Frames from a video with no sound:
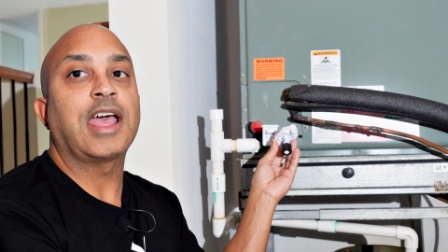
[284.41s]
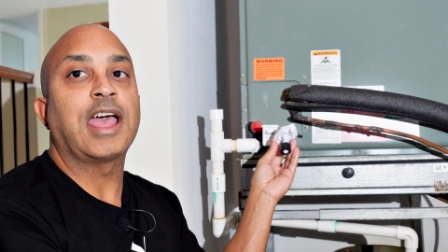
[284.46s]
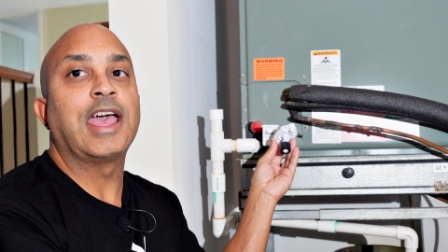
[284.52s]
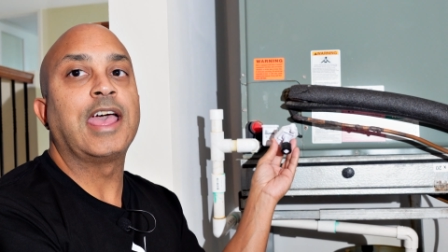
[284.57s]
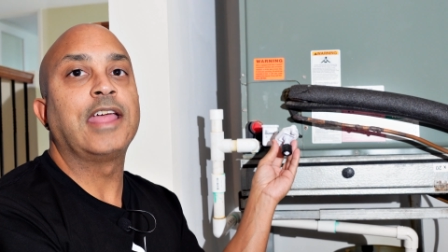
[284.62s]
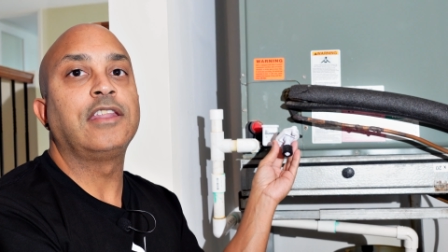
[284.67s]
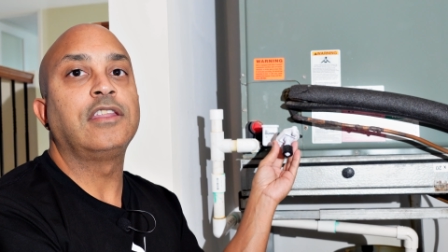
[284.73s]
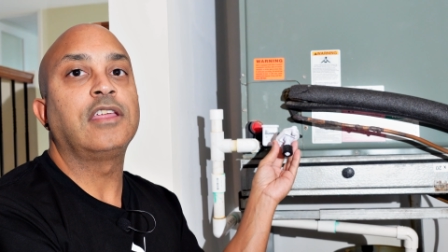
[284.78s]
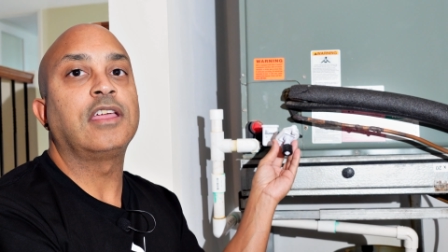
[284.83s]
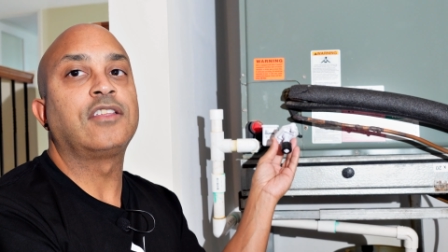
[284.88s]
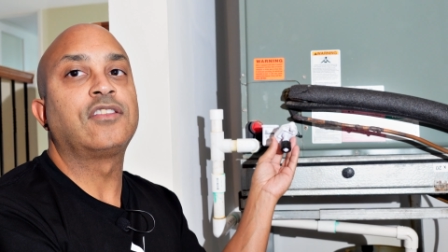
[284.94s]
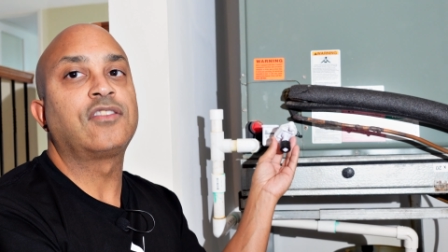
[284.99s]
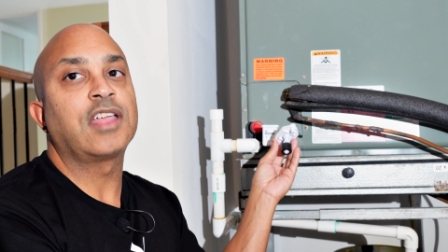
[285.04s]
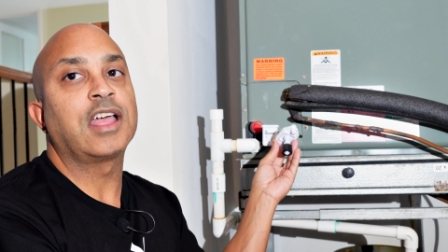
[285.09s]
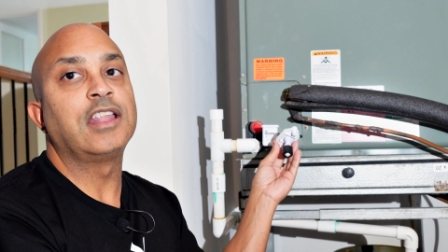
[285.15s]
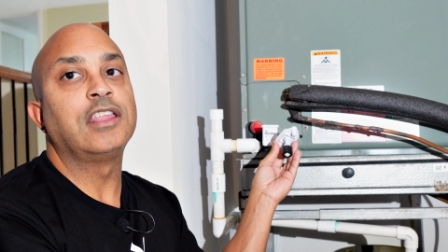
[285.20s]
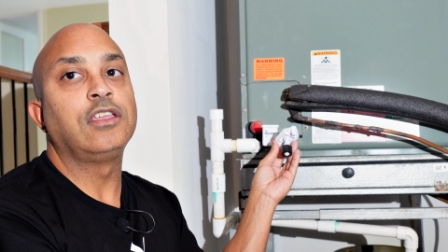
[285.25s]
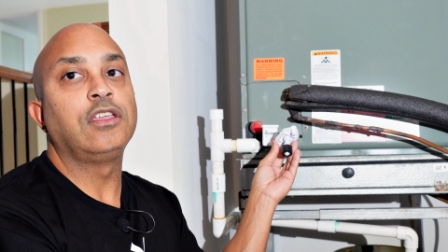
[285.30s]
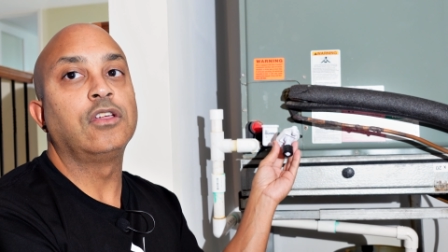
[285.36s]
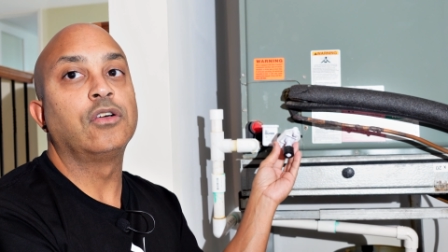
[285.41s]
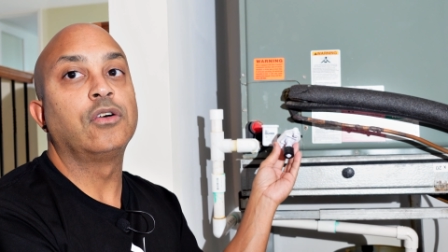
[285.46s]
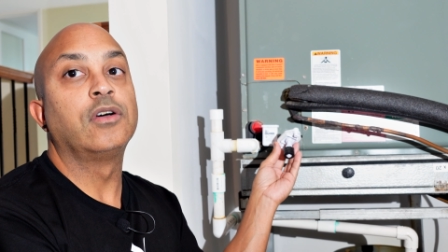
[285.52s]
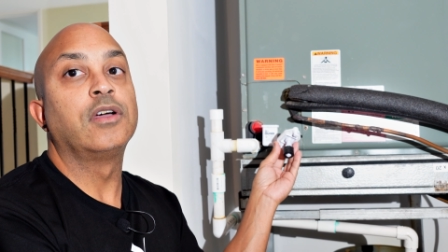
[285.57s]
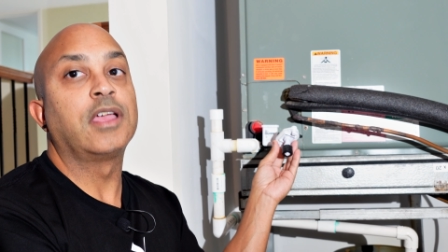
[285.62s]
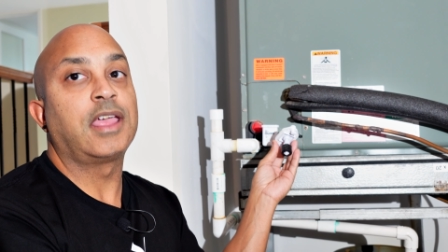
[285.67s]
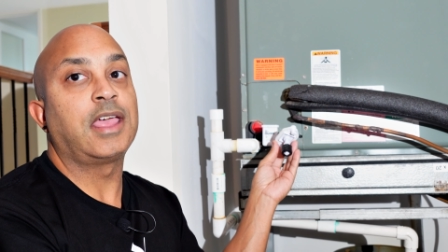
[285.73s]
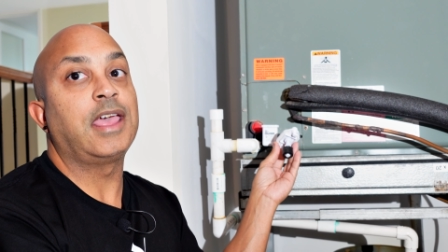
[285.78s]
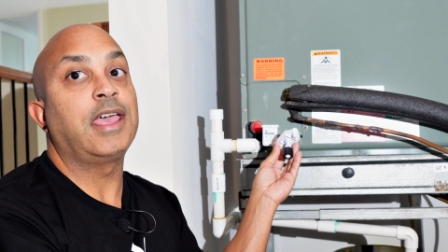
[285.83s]
and it's telling you,
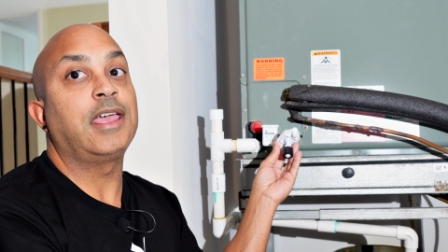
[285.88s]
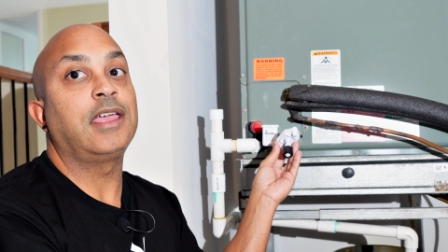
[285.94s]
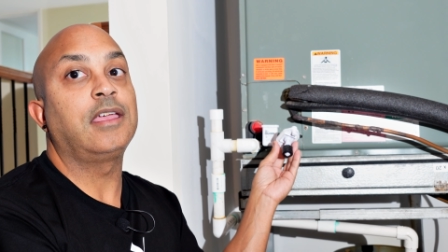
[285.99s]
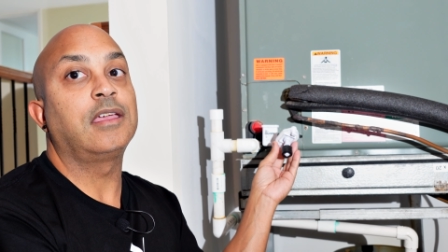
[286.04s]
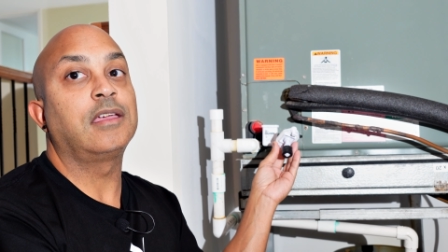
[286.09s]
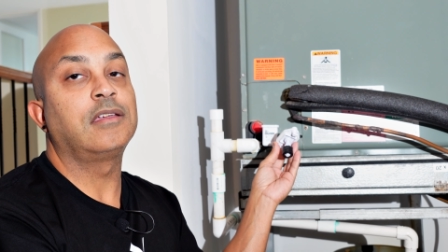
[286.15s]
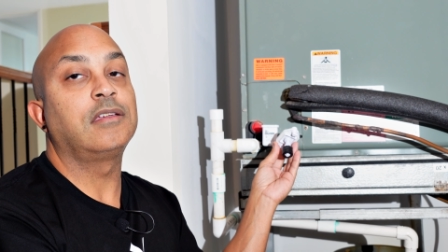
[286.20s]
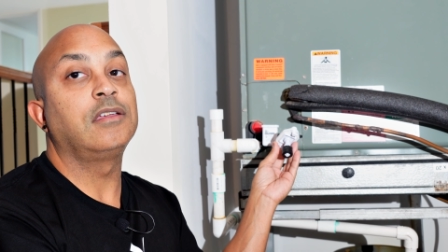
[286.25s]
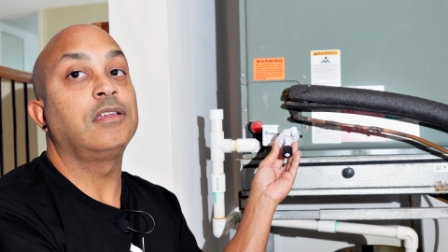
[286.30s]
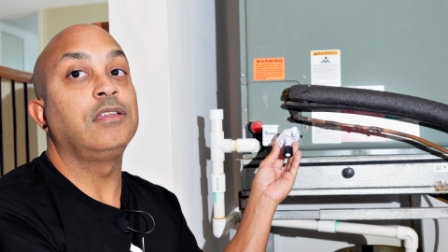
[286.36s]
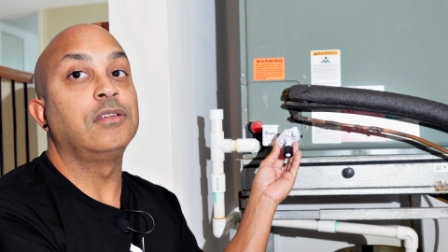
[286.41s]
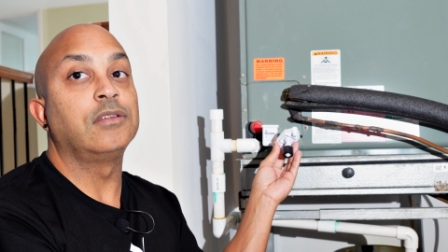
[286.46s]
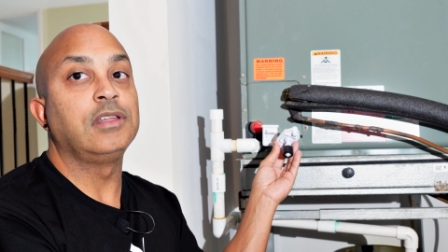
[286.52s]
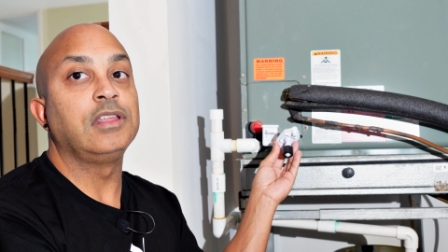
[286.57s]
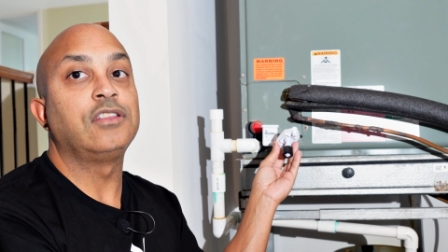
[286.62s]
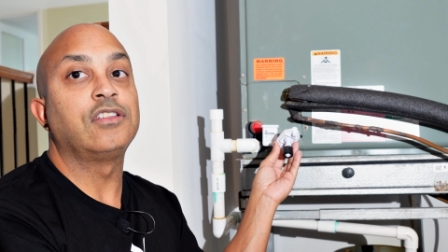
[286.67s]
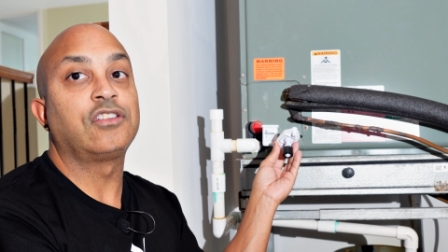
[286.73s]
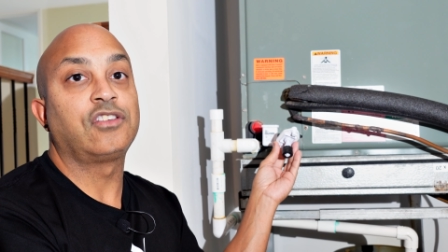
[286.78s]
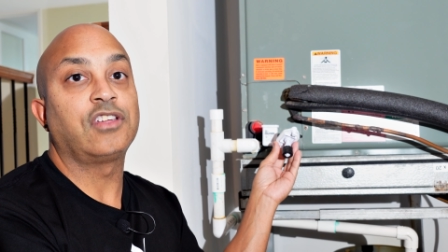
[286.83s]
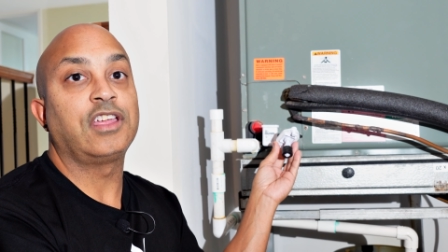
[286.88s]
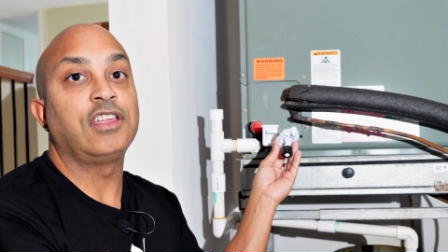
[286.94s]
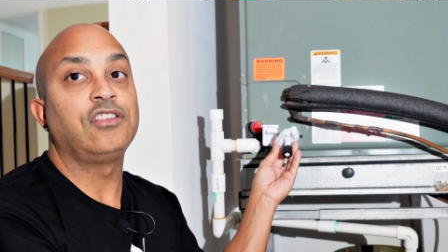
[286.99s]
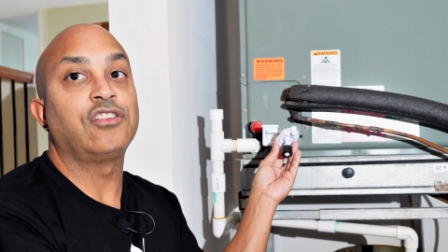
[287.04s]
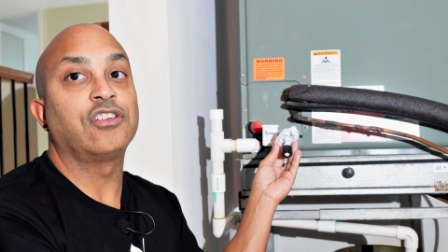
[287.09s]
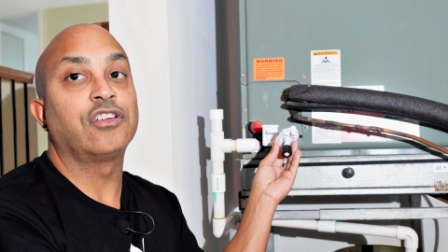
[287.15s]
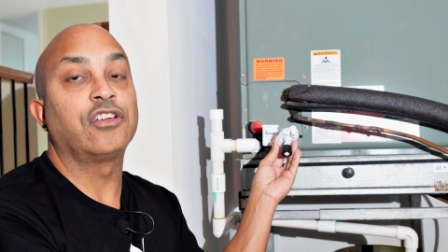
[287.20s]
hey, you need to clean